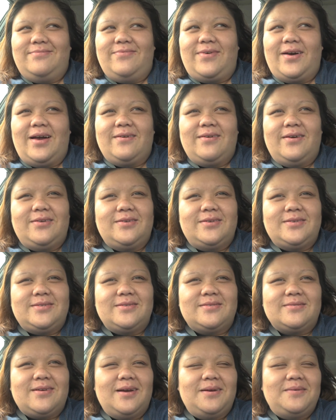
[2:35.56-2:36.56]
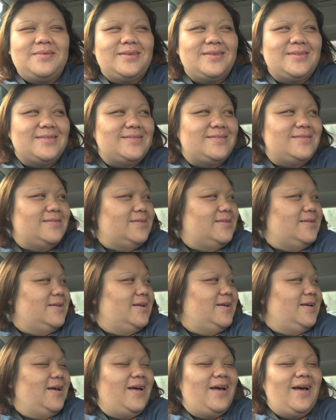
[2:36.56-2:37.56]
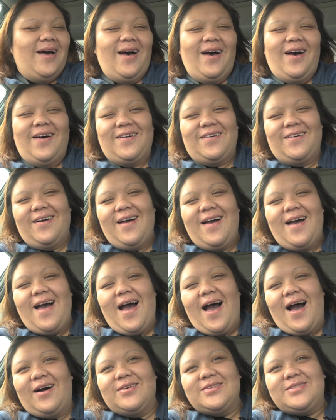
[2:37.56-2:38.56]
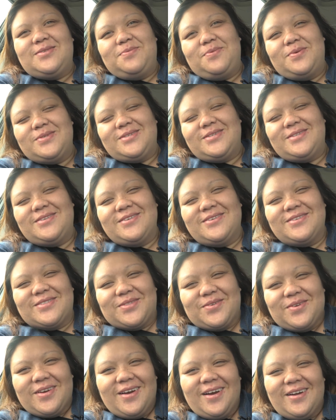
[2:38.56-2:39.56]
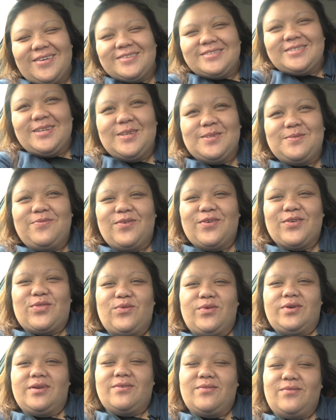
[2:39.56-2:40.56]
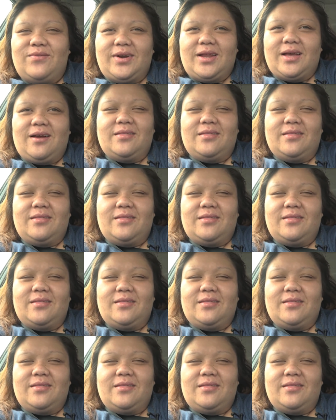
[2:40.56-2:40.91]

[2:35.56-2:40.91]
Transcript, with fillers: 500 subscribers. 300. Oh, I was supposed to do 300 sit ups for three when I